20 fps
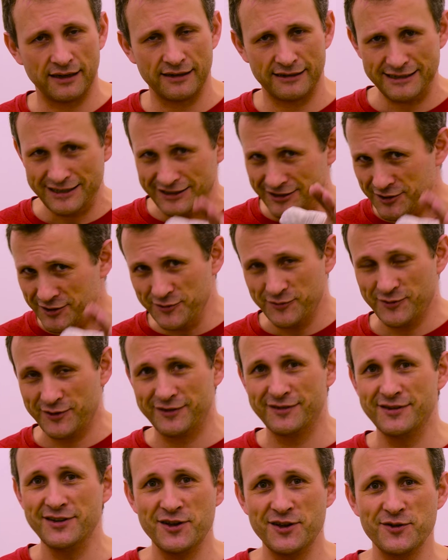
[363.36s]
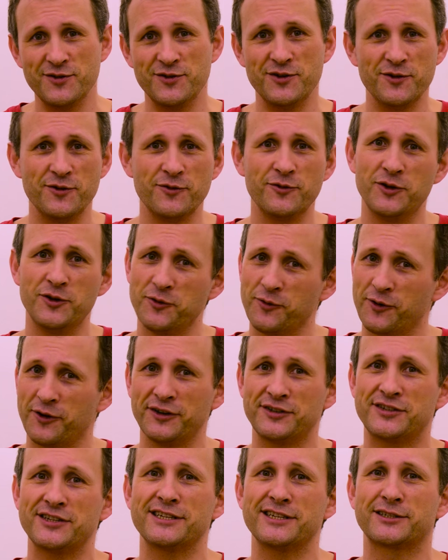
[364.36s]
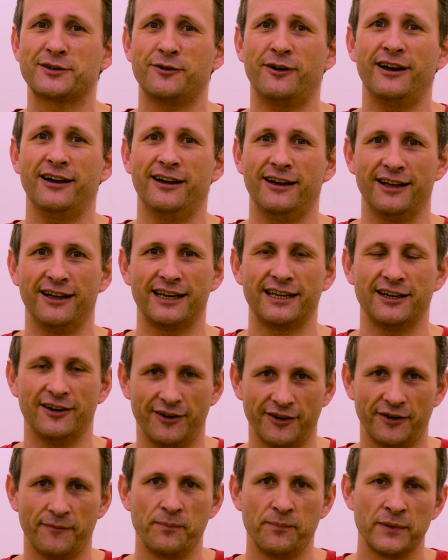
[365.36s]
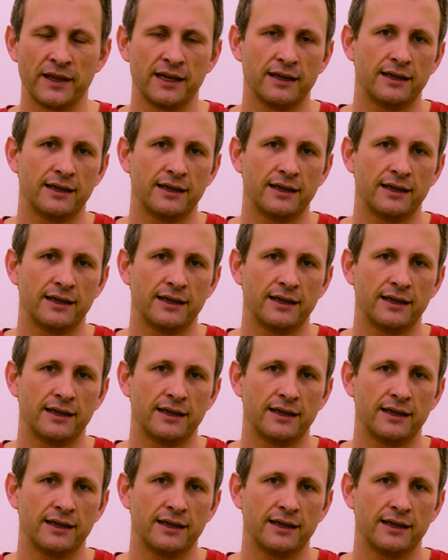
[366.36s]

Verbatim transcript: done, you were onto this quite early on.